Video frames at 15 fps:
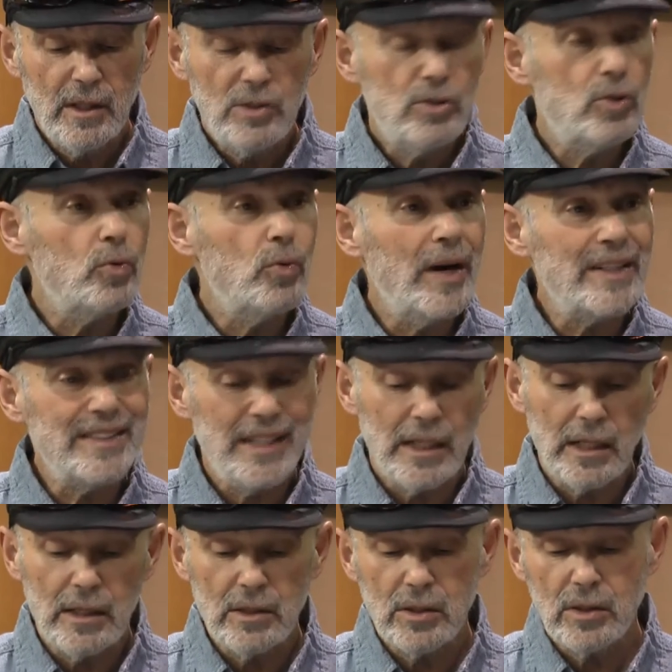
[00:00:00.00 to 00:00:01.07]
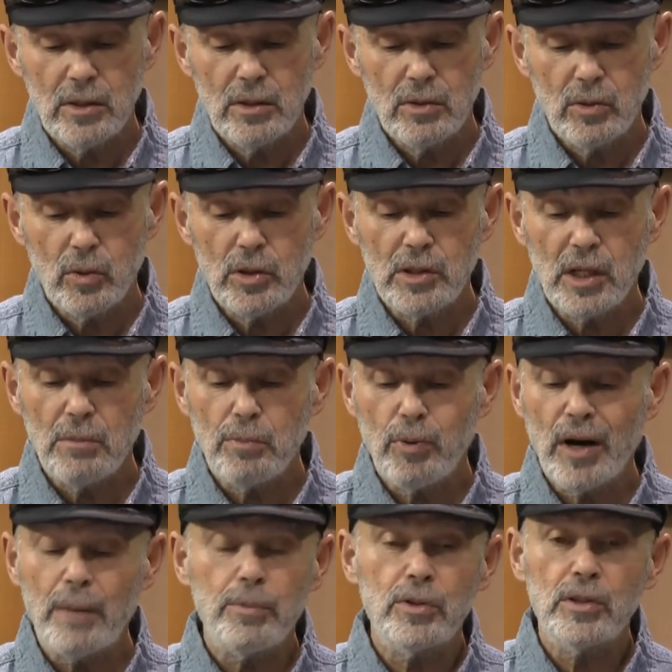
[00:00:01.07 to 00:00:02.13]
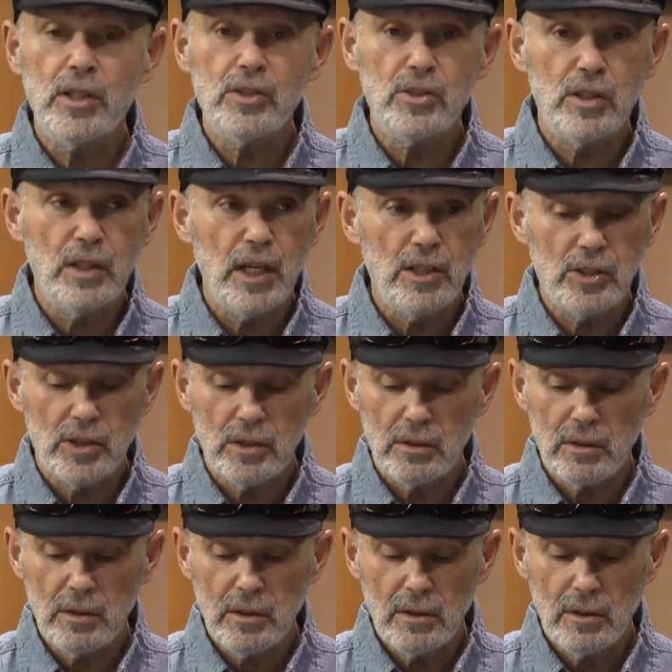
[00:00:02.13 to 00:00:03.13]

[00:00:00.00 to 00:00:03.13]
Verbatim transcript: directing us towards our proper destination,